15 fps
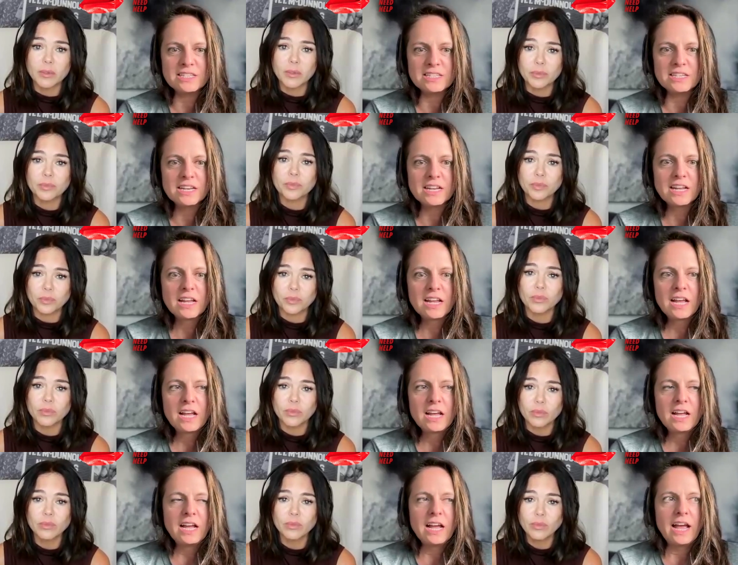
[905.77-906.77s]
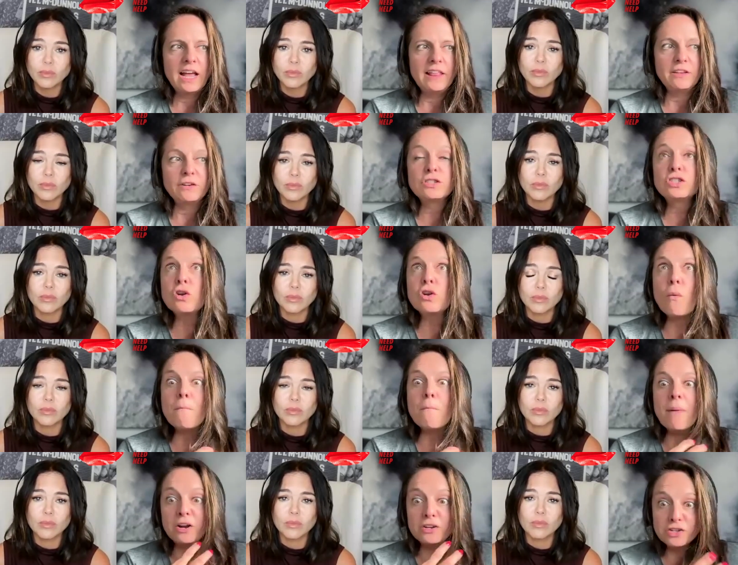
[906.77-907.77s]
Speaker 1: yeah there's so
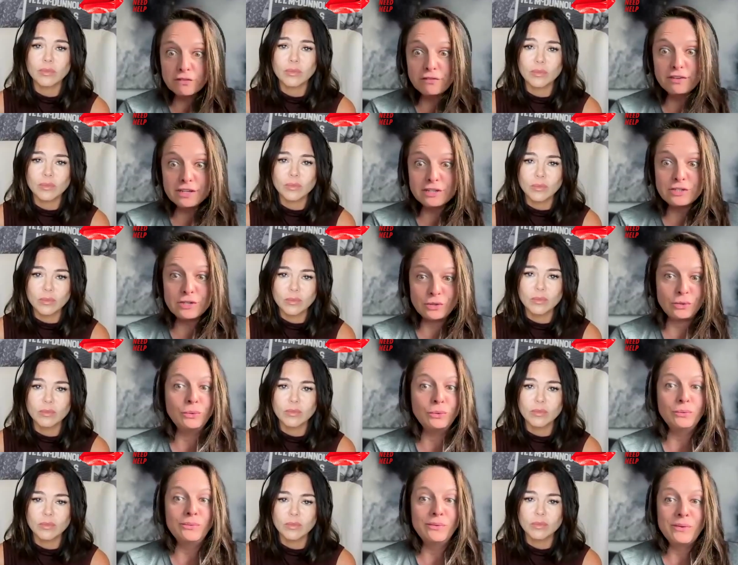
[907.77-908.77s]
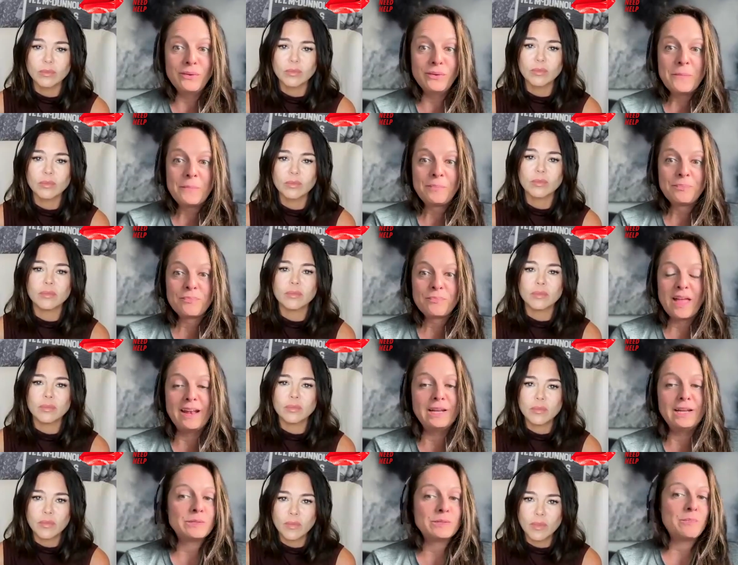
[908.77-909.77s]
much of it too
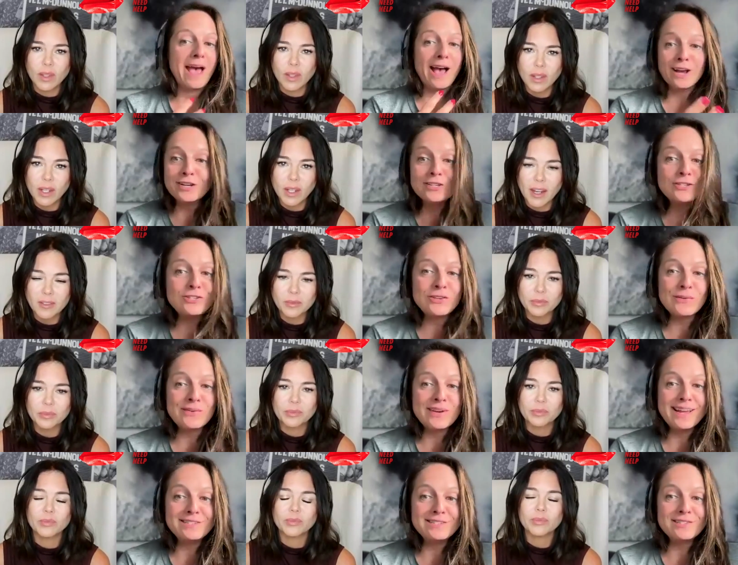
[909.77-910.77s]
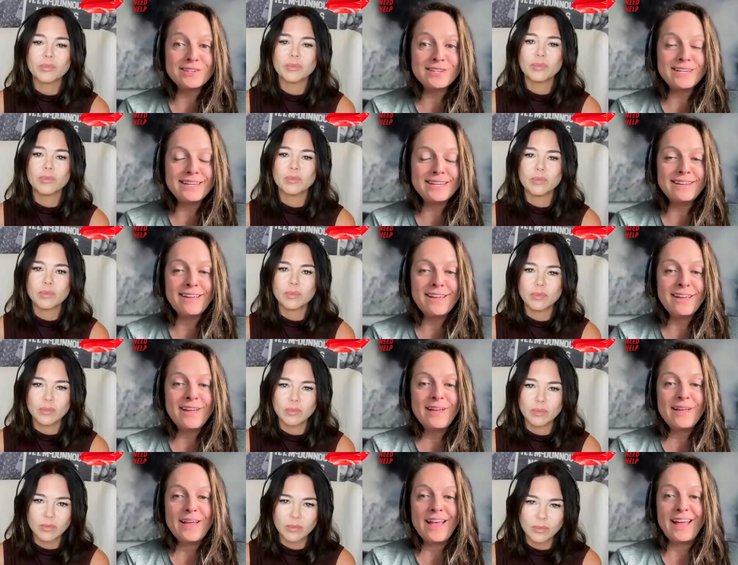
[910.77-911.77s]
and it's packaged yeah. so nicely
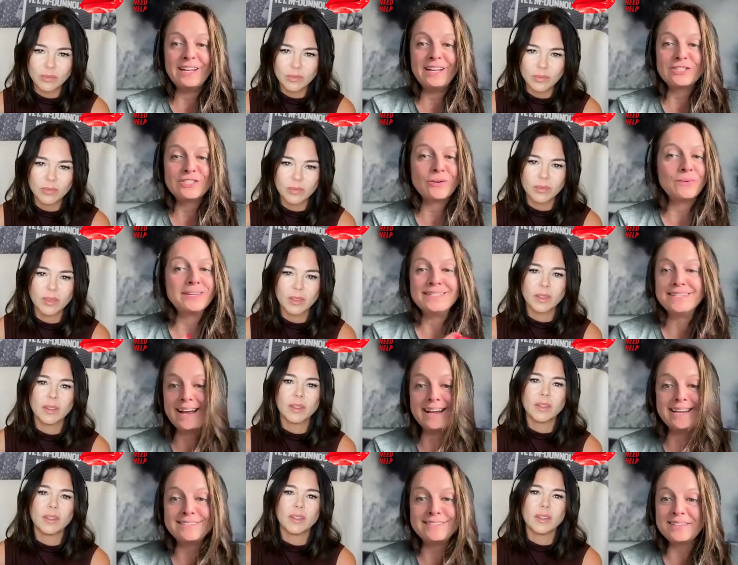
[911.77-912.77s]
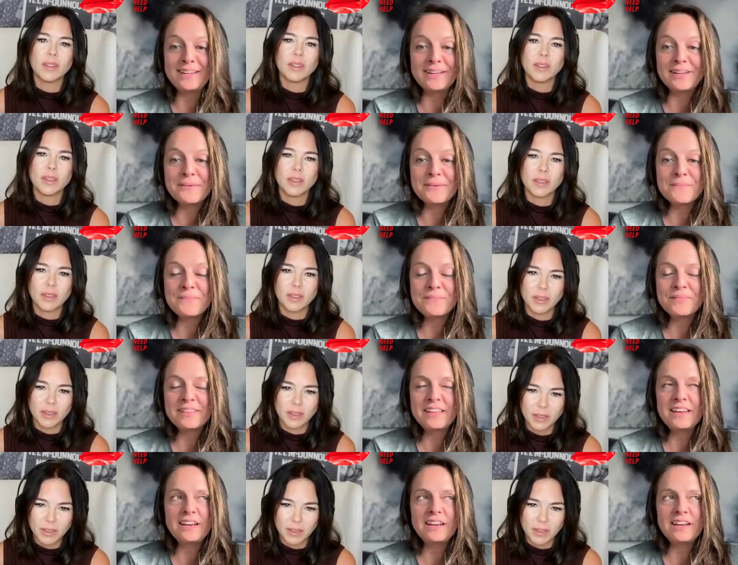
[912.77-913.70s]
and it's so enticing you